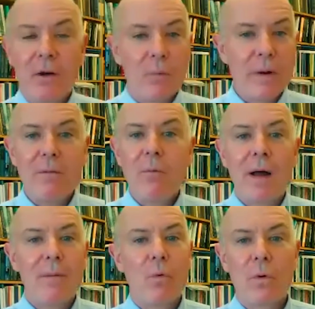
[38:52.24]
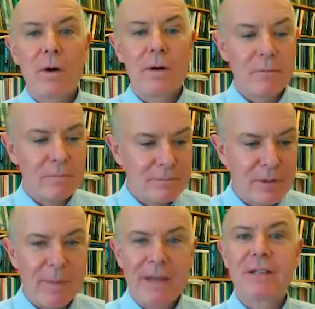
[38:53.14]
you know, we want more
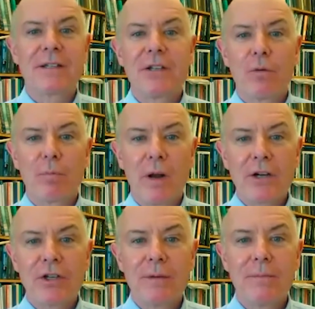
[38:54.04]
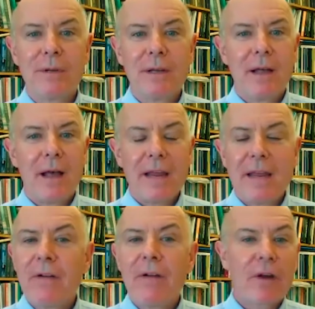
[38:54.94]
domestic steel production,
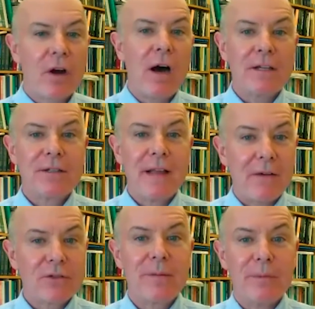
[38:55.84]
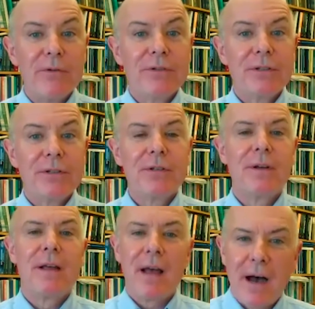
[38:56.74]
even if it costs downstream users,
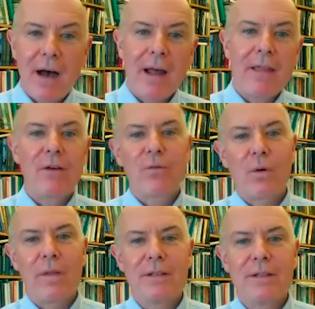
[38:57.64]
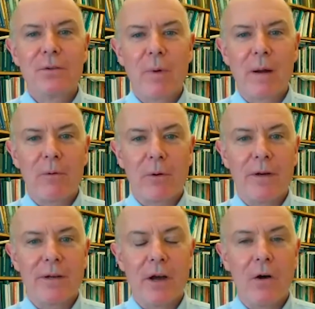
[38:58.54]
uh, and therefore this is the way we're
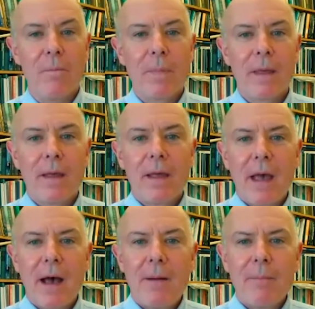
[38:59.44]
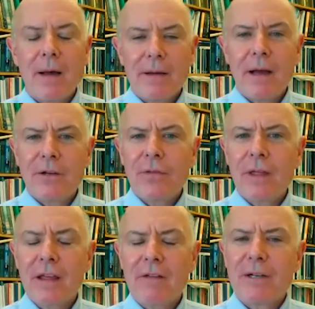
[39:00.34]
going to go. Um, I, I do
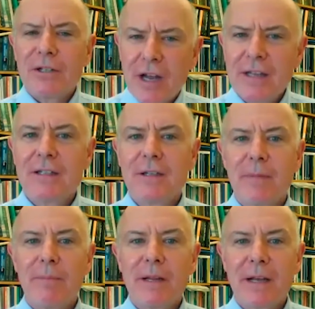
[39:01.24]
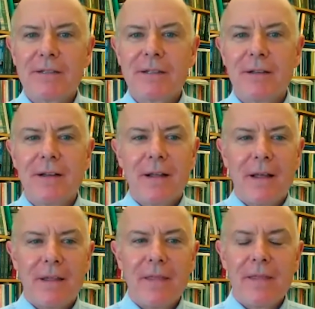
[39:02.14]
think they've been chastened a bit because
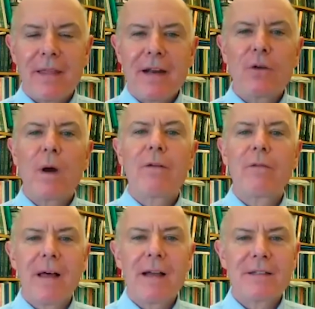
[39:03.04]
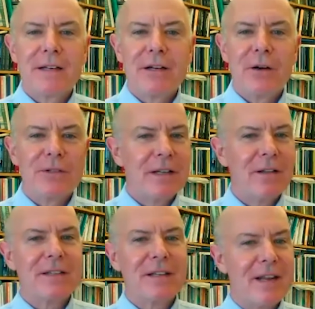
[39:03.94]
they didn't quite realize that you know
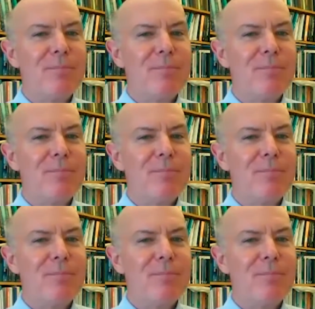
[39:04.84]
steel is an